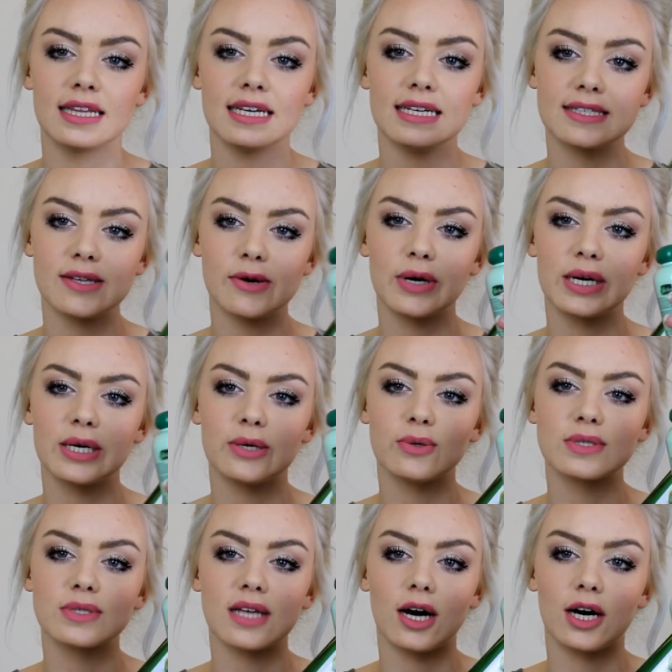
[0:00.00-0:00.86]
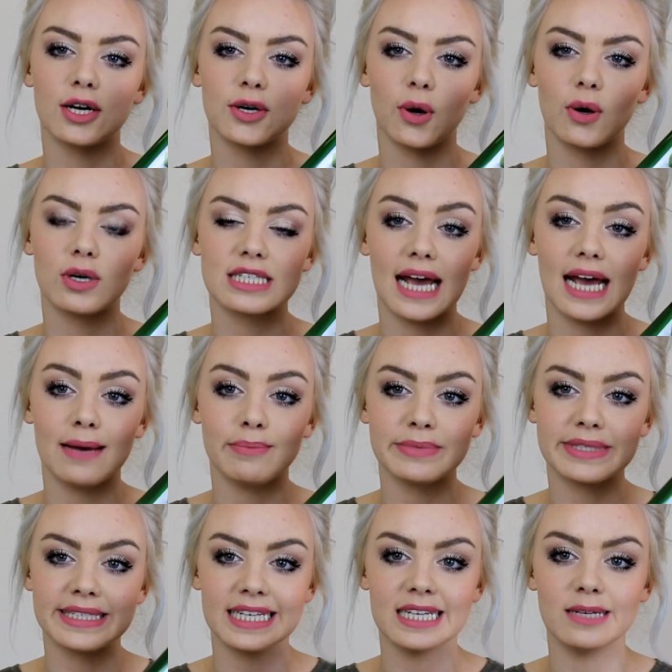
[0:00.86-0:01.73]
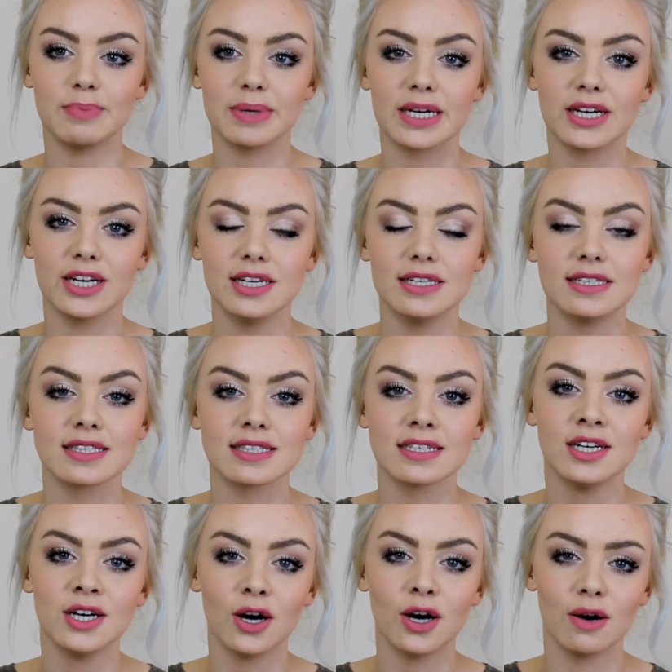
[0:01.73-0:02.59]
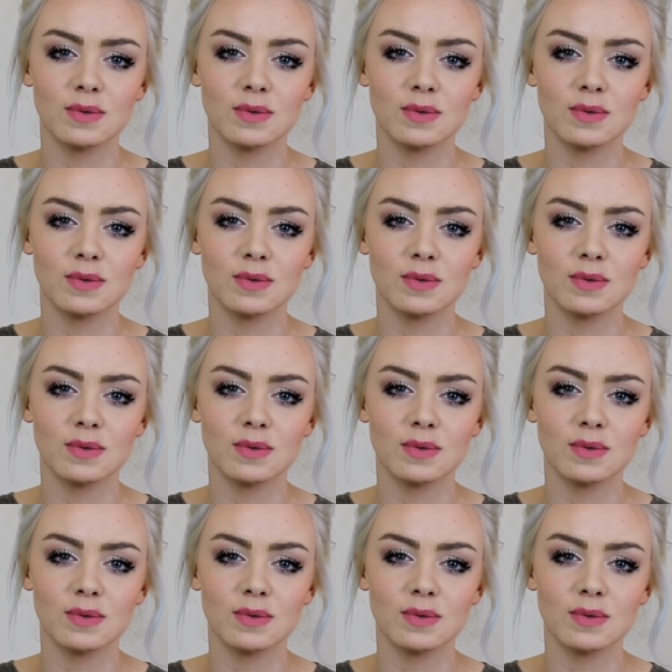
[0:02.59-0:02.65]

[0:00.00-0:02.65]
These oils are not empty because